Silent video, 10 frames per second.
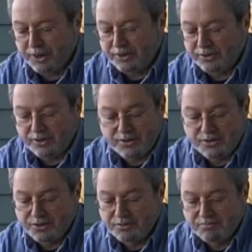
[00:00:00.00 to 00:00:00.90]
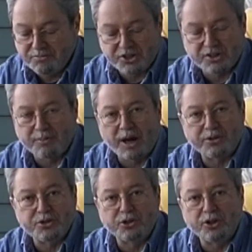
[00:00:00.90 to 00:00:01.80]
print is just
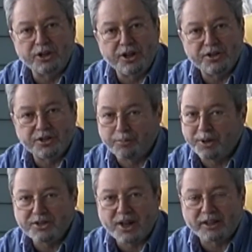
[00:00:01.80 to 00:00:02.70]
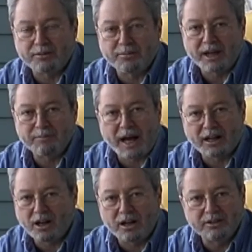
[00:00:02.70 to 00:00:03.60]
about as good as the prints I make
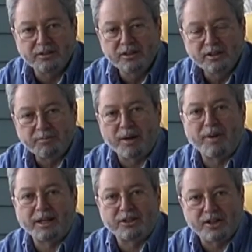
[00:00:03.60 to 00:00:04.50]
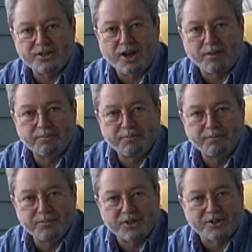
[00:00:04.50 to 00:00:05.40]
back on my main desktop
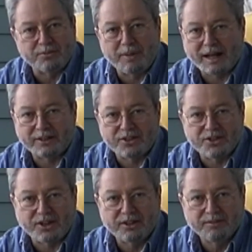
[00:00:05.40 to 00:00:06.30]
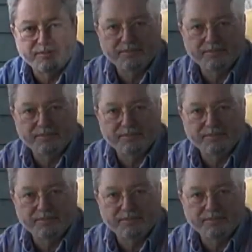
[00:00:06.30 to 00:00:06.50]
system back in the city.